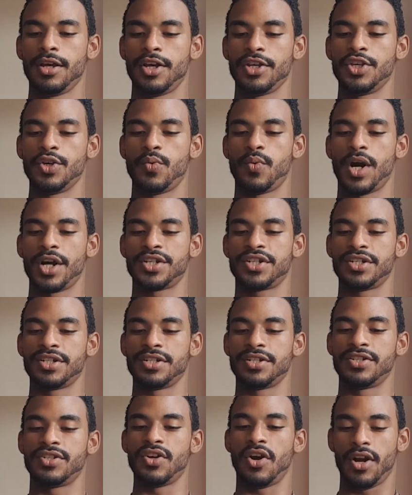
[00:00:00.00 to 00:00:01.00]

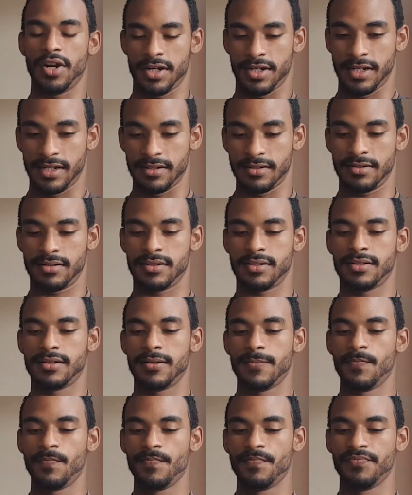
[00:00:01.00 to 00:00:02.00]
Yuwatch's darkness.
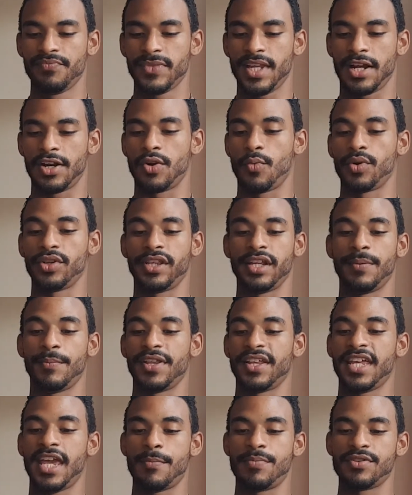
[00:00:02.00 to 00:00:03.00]
I don't know what the name of
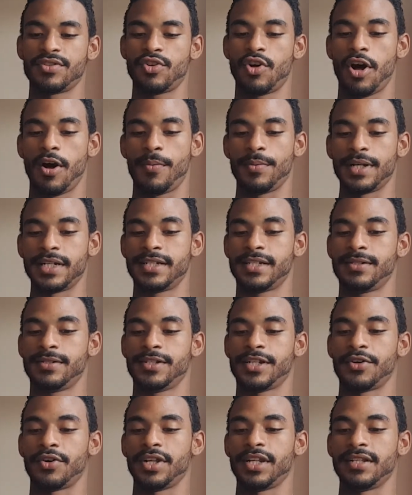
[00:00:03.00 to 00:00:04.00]
the cape is called, but it's
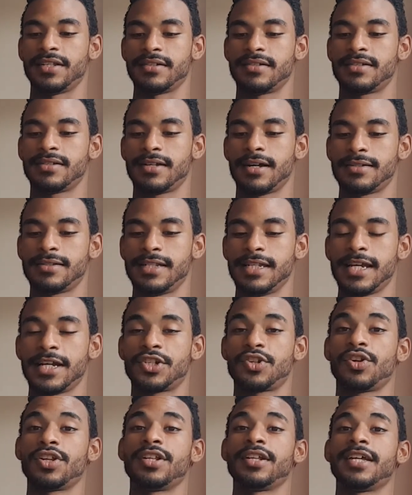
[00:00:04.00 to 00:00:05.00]
generally disgusting. I should
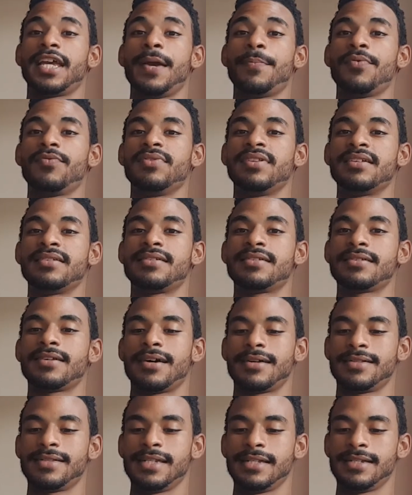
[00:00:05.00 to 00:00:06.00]
call it the Cape of
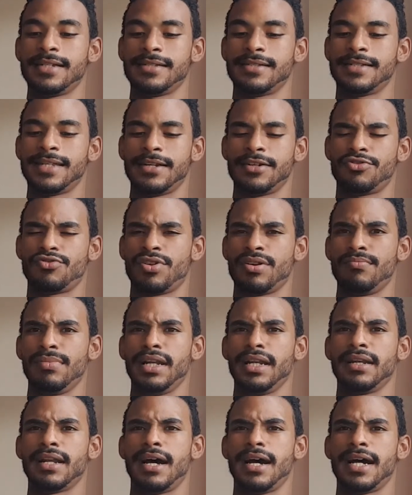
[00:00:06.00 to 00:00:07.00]
Disgustingness and 3
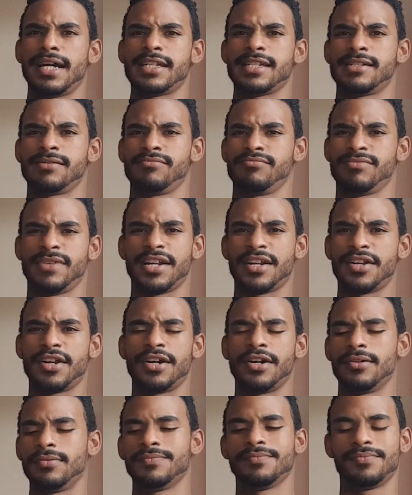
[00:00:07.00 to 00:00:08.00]
million eyes. I don't
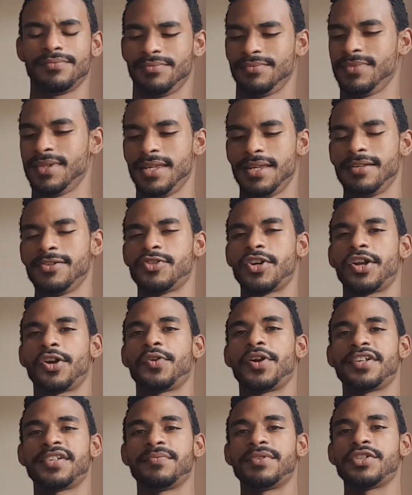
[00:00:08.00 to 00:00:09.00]
know. Try to
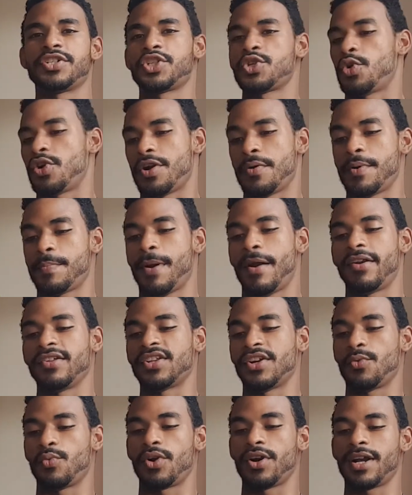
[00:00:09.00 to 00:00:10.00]
create something shorter, but apparently it
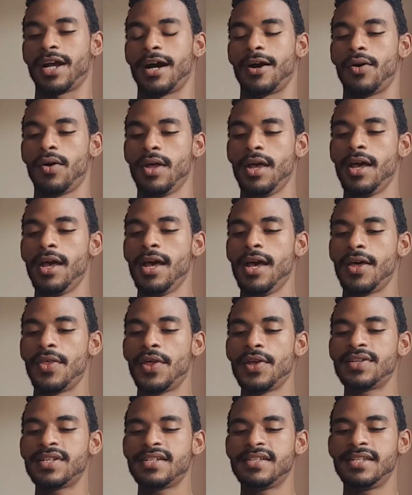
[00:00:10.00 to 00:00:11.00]
didn't work out.
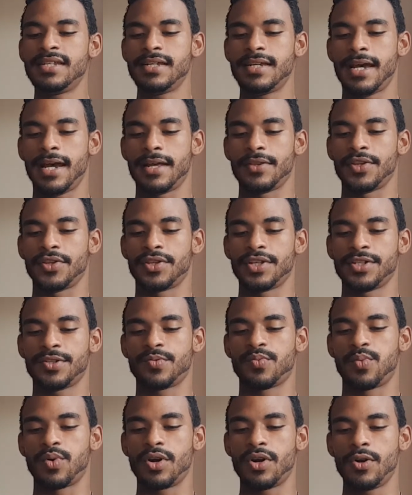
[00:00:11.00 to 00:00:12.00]
This is the end.
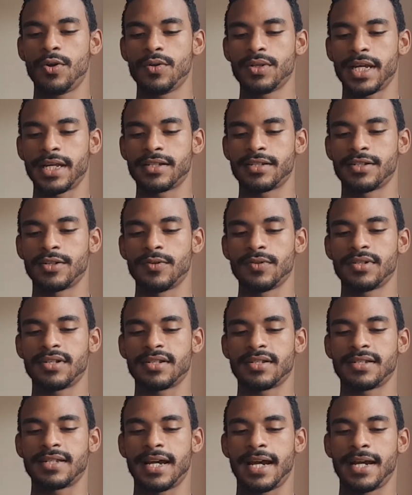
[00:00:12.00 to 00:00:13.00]
This world and soul
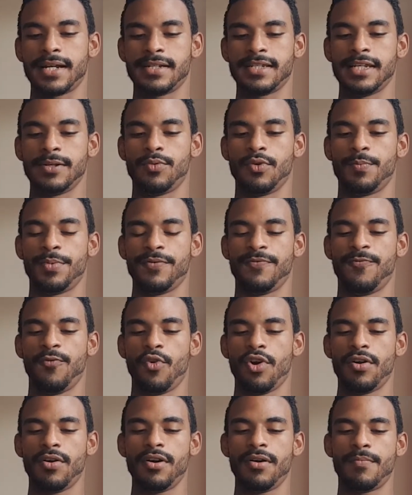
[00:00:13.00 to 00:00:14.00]
society will,
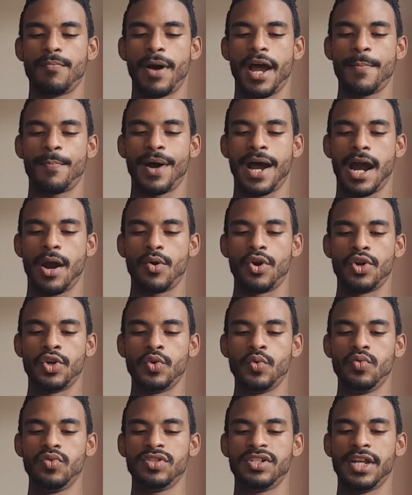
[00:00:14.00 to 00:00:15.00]
before my power,
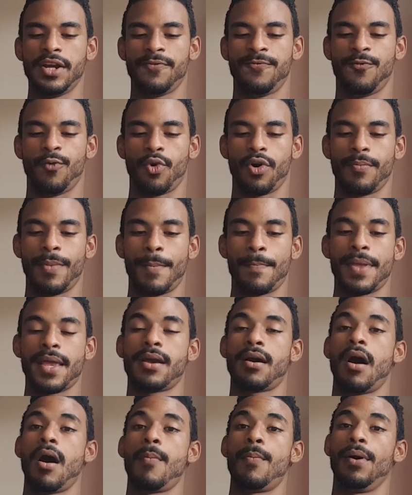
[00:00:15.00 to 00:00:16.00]
lose their form and
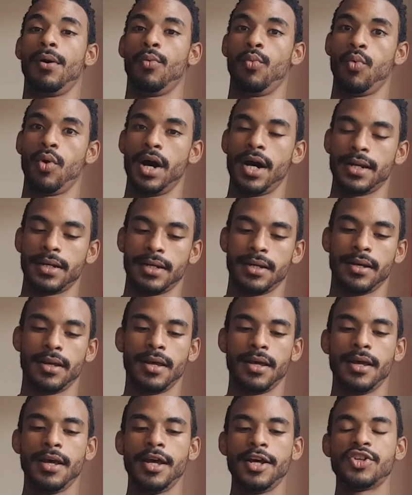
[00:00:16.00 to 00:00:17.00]
become one.
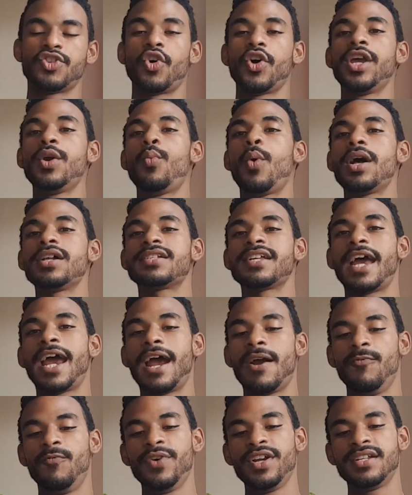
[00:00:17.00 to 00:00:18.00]
So he wants
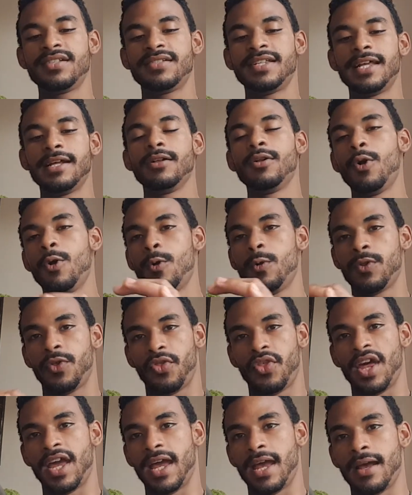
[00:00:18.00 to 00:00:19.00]
every single
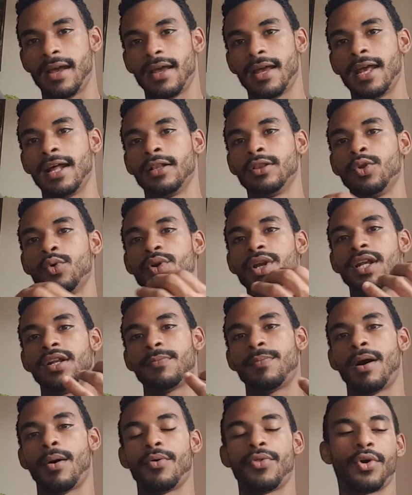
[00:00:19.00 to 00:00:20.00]
thing, including the
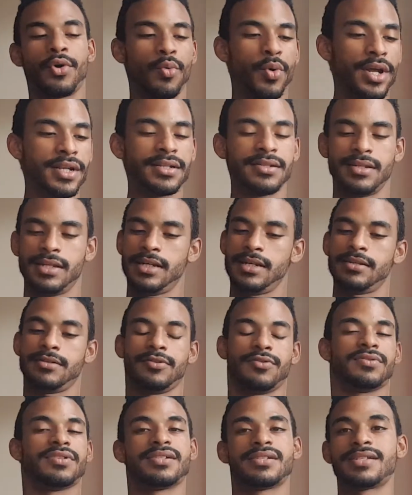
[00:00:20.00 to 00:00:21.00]
power of the Quincy,
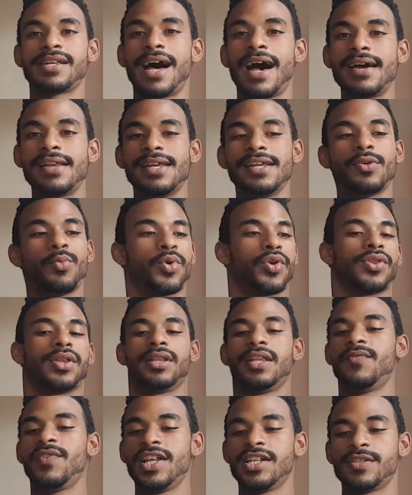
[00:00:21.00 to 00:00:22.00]
soul society, the world of the
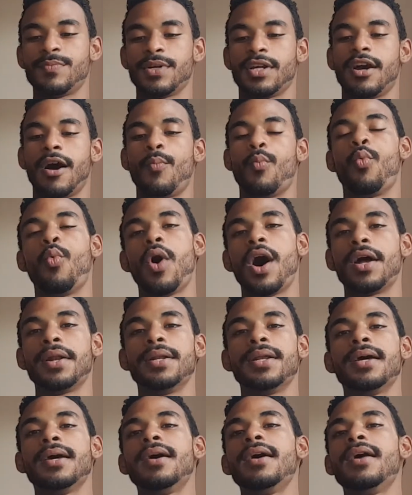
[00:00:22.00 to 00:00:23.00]
living, to become
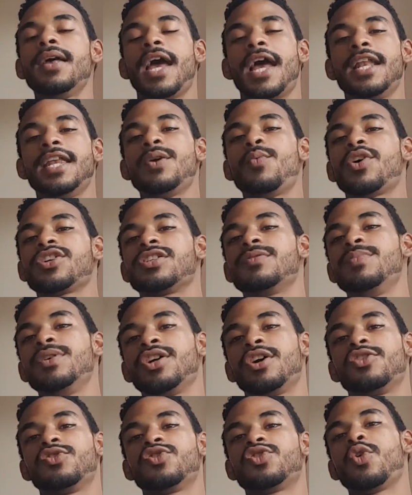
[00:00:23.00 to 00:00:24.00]
one, and he wants to be
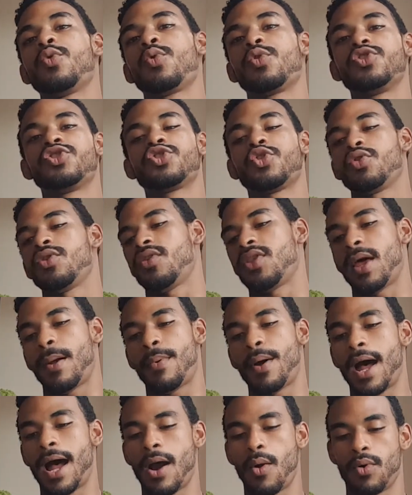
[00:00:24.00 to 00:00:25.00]
the sole controller of that
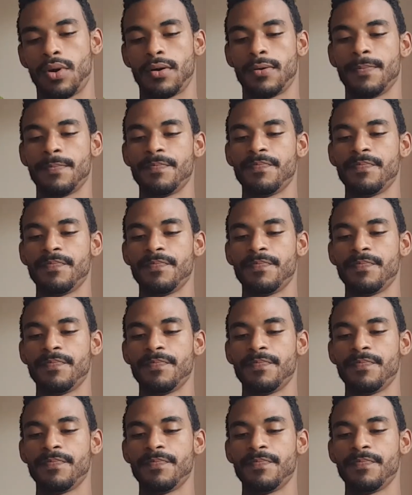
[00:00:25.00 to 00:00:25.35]
power.